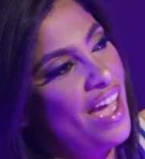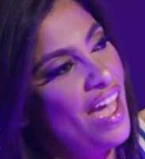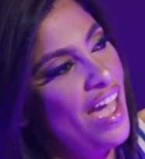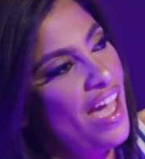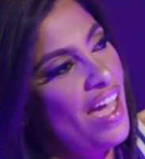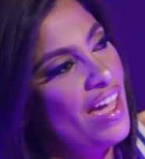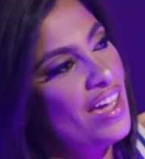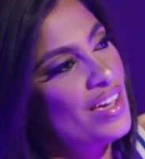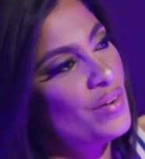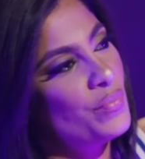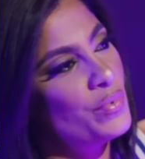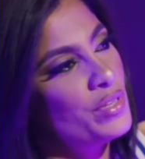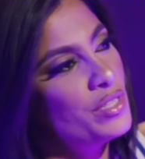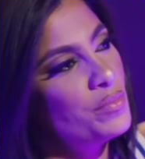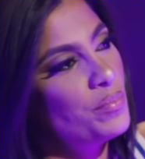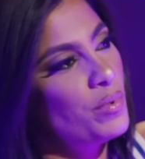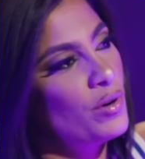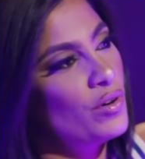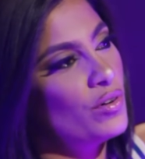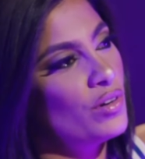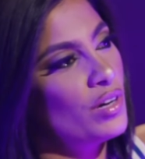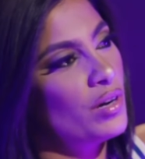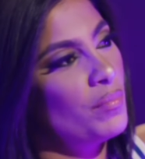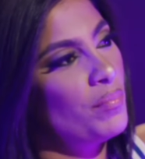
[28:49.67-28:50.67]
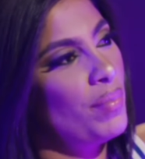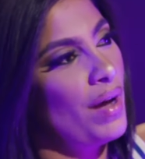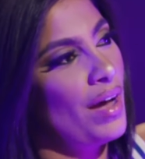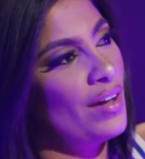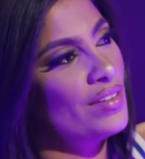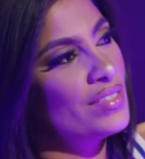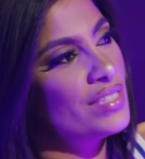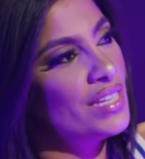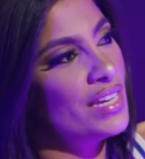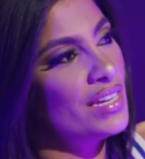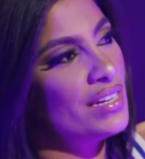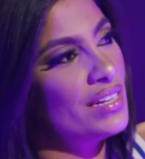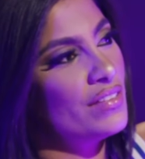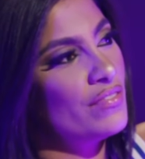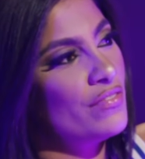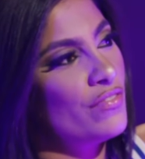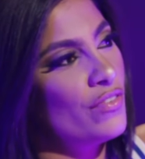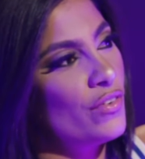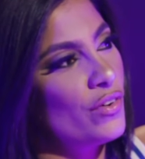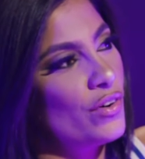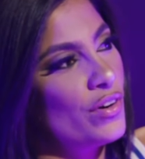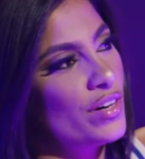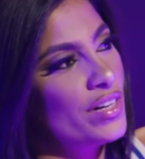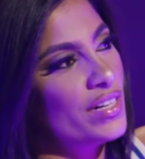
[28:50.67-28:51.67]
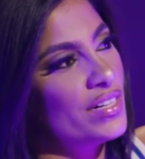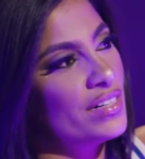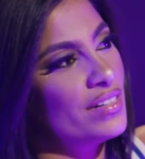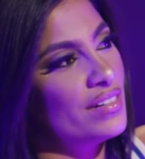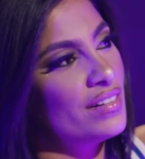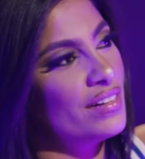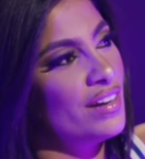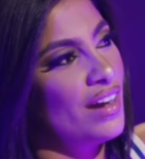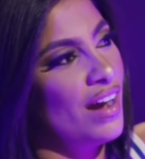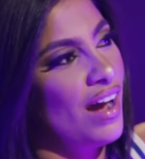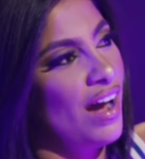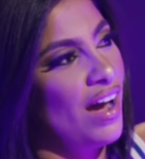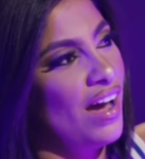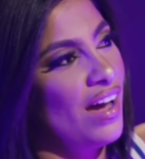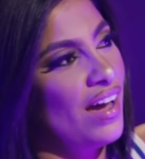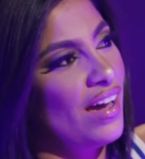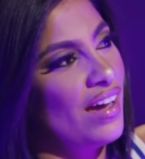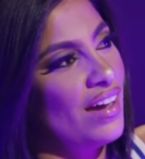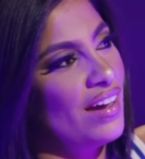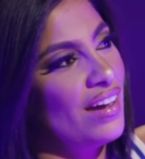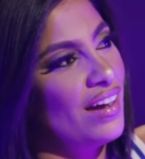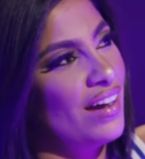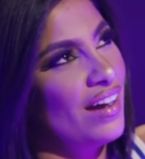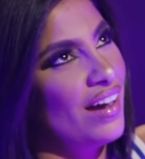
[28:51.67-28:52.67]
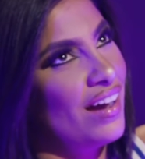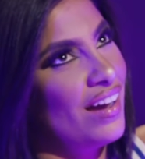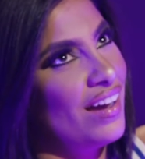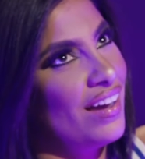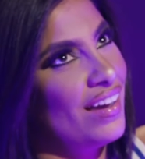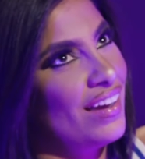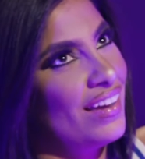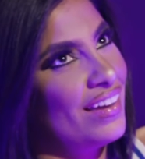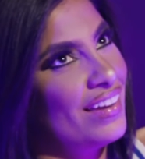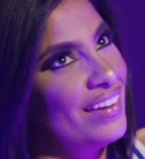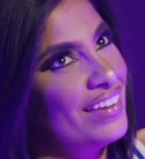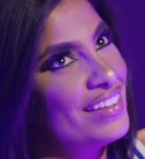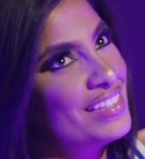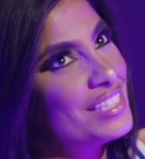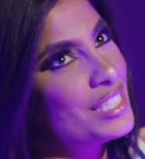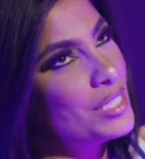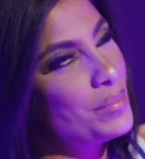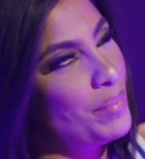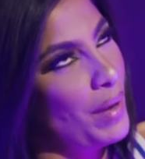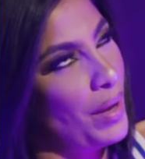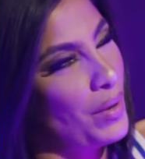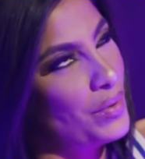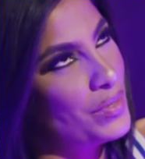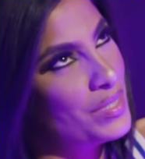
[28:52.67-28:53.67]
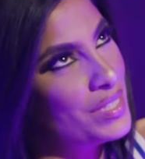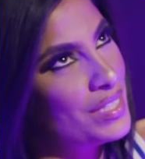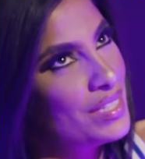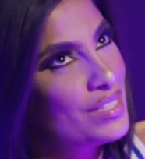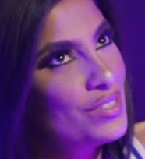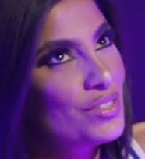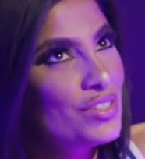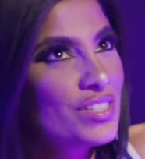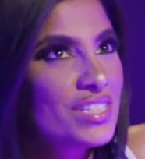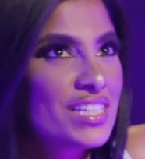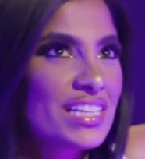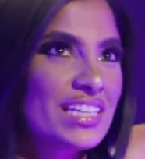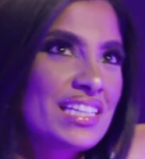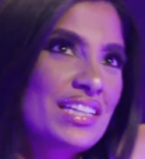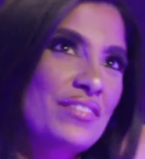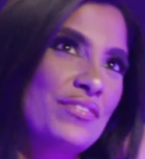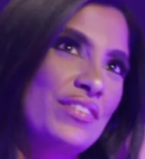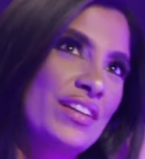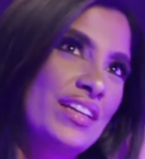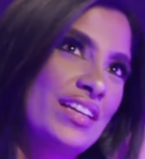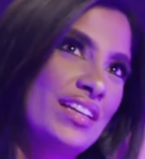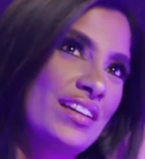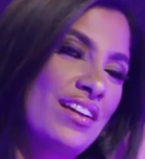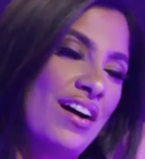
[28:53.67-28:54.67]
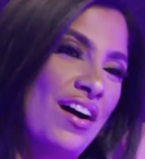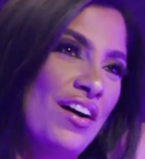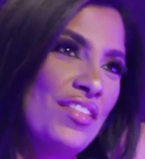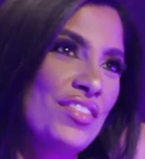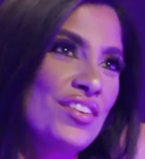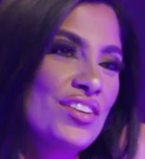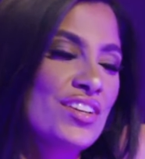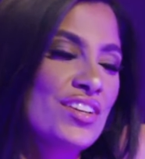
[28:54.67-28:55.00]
And we spoke about dating foreign spouses or significant others.